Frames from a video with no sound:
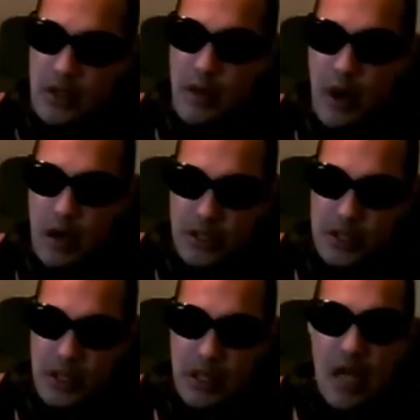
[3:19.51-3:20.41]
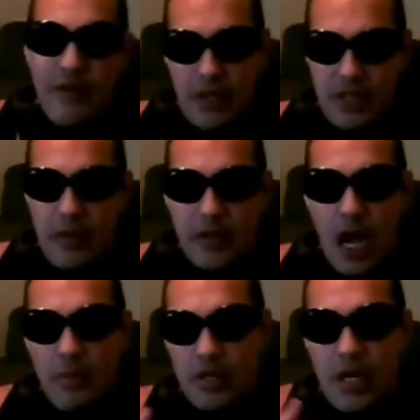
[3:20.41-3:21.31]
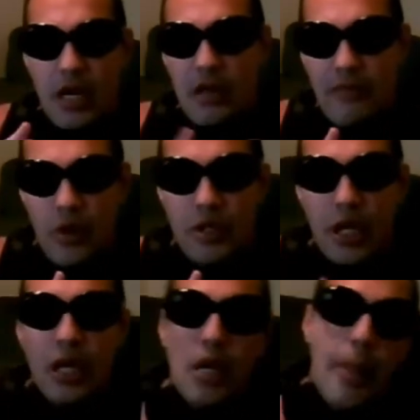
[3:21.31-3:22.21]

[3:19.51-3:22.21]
and my artistic life at the same time just kind of converging.